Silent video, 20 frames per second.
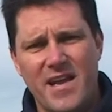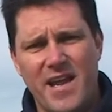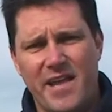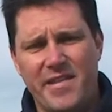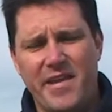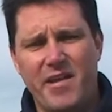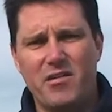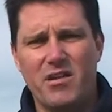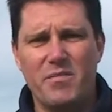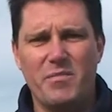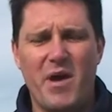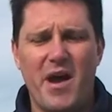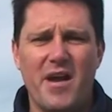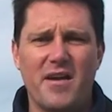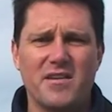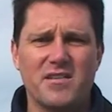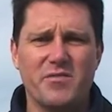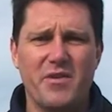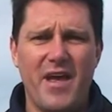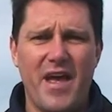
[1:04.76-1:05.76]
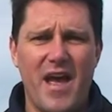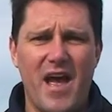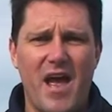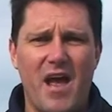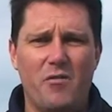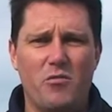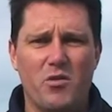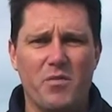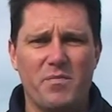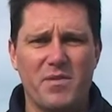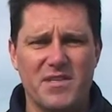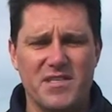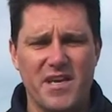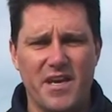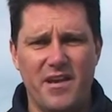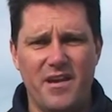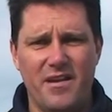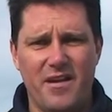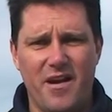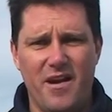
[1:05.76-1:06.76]
And the only buyers we had were
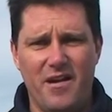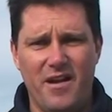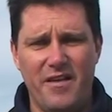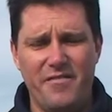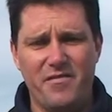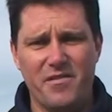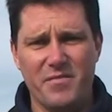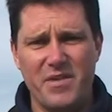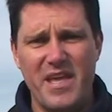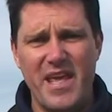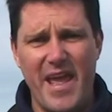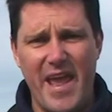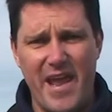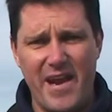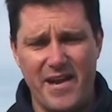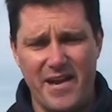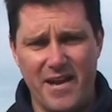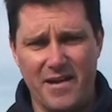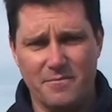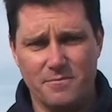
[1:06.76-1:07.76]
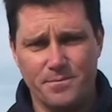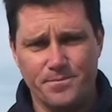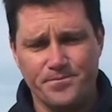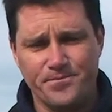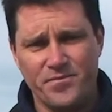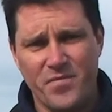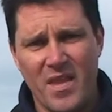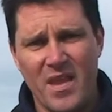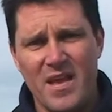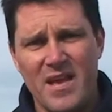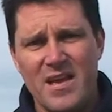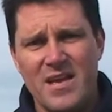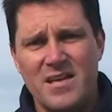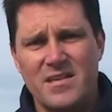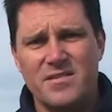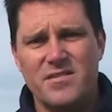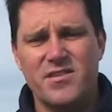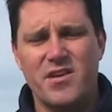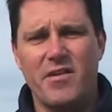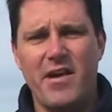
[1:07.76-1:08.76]
particularly from Canada.
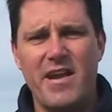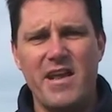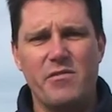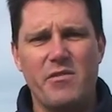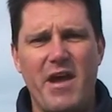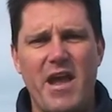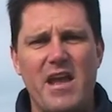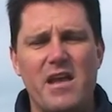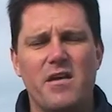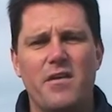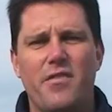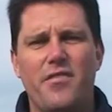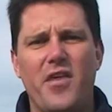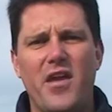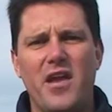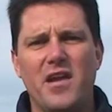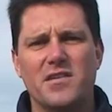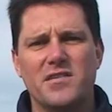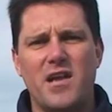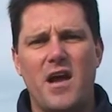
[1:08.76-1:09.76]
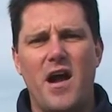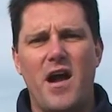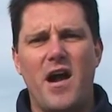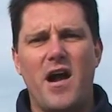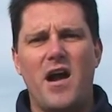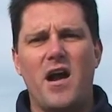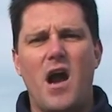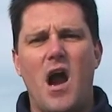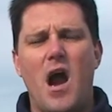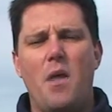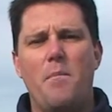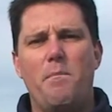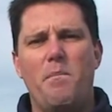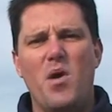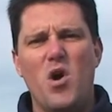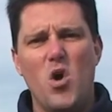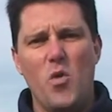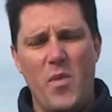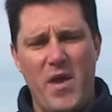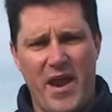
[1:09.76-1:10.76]
So anyway, things are
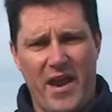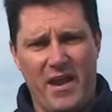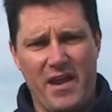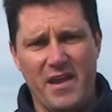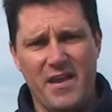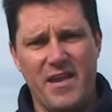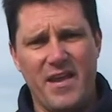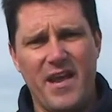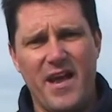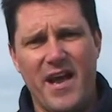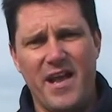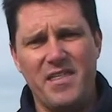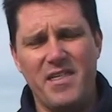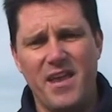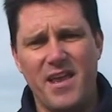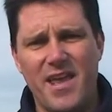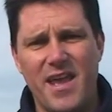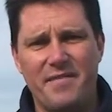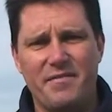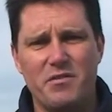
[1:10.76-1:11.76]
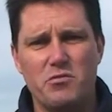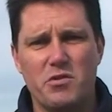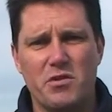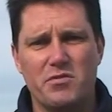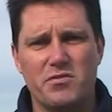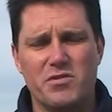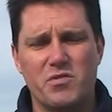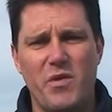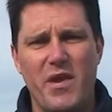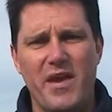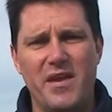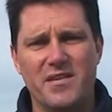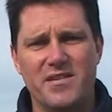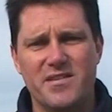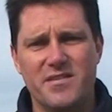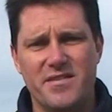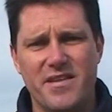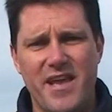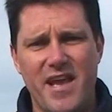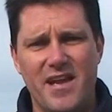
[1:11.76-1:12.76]
booming. I think everyone was waiting
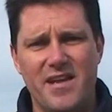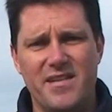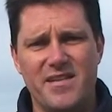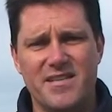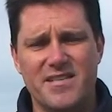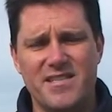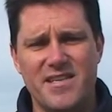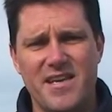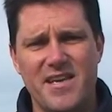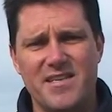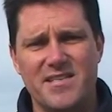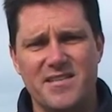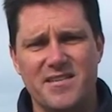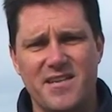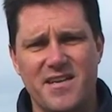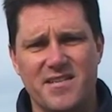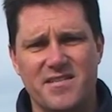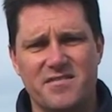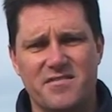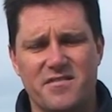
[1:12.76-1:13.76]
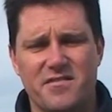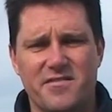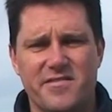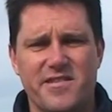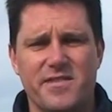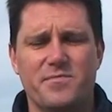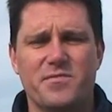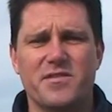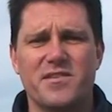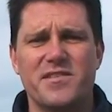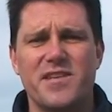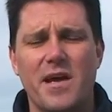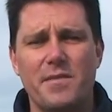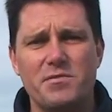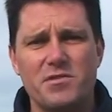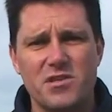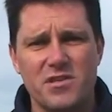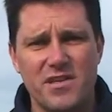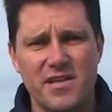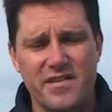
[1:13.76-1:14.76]
until the end of the season because there's a
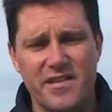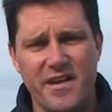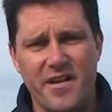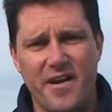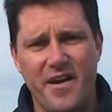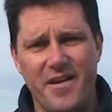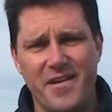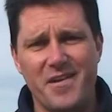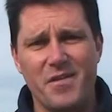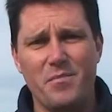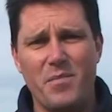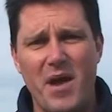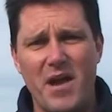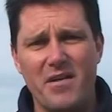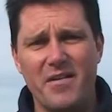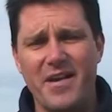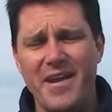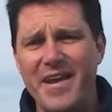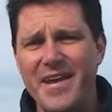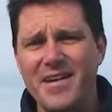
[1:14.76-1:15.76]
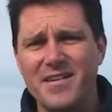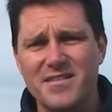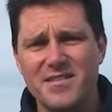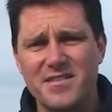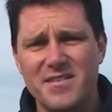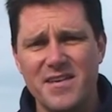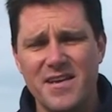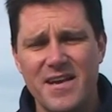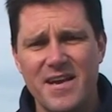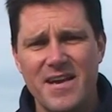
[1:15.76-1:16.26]
perception that they're going to get better deals.